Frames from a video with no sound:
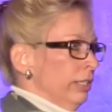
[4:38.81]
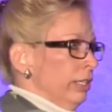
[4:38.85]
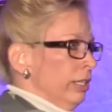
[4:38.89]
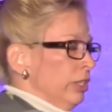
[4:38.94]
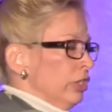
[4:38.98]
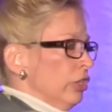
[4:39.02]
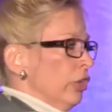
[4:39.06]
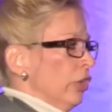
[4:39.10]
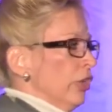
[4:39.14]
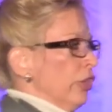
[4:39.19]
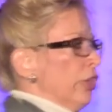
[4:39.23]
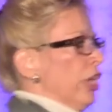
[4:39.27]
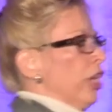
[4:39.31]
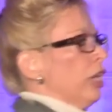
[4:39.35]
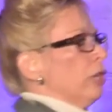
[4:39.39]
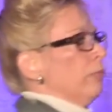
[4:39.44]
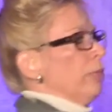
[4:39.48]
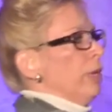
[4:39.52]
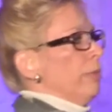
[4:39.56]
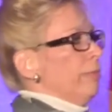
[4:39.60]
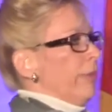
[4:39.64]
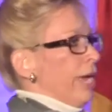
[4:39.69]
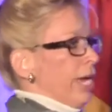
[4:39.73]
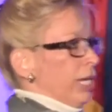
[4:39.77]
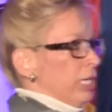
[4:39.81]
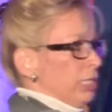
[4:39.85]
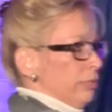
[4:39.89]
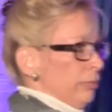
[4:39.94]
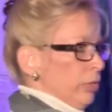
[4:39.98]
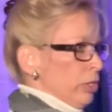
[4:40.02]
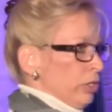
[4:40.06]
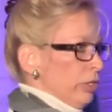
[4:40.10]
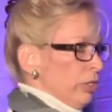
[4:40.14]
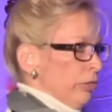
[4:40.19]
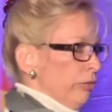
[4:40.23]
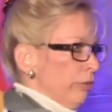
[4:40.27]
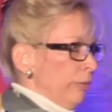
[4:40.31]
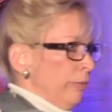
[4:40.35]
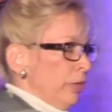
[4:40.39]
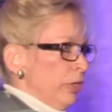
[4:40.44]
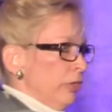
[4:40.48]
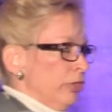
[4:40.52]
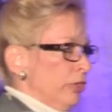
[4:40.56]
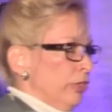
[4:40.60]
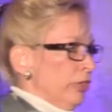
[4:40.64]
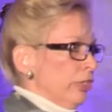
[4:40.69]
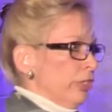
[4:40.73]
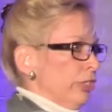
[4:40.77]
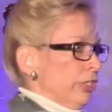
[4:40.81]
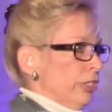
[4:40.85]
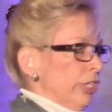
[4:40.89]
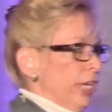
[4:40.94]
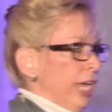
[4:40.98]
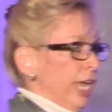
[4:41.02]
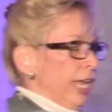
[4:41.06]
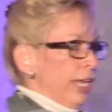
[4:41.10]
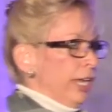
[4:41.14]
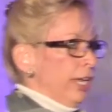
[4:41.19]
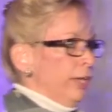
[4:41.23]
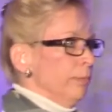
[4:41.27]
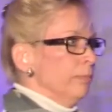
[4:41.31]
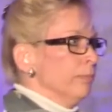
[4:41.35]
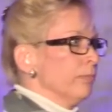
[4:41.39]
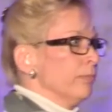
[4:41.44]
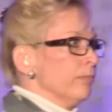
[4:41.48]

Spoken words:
so that they could be maximal contributors to society.